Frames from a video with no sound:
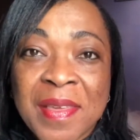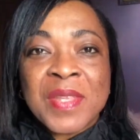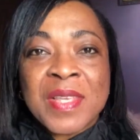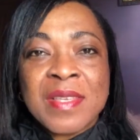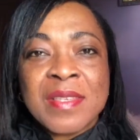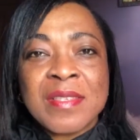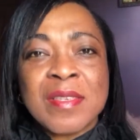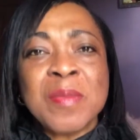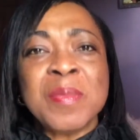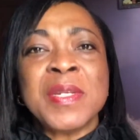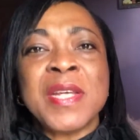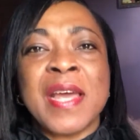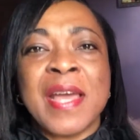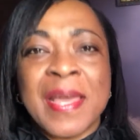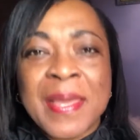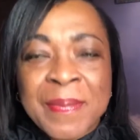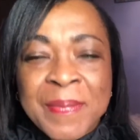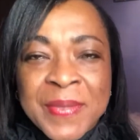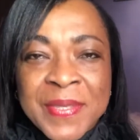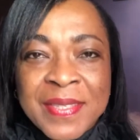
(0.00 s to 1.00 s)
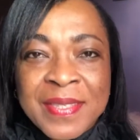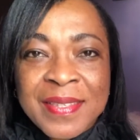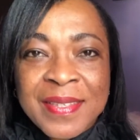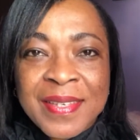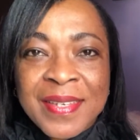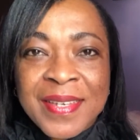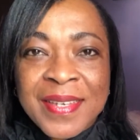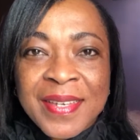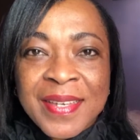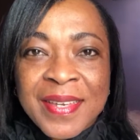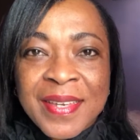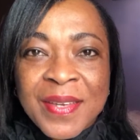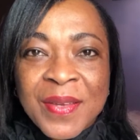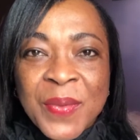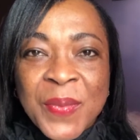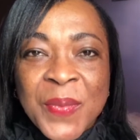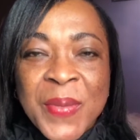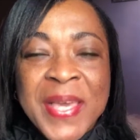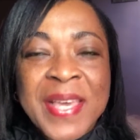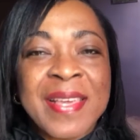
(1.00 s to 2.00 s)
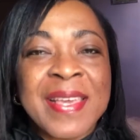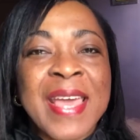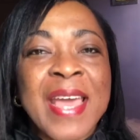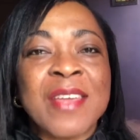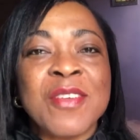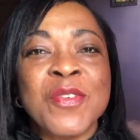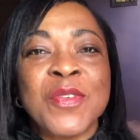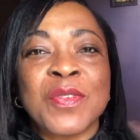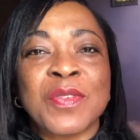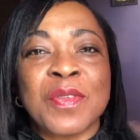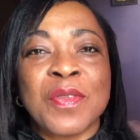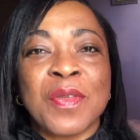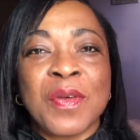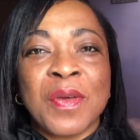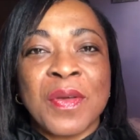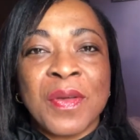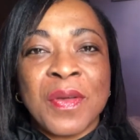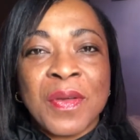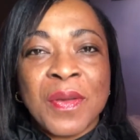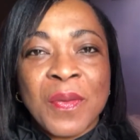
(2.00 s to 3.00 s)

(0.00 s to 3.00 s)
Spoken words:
Sometimes we can get used to the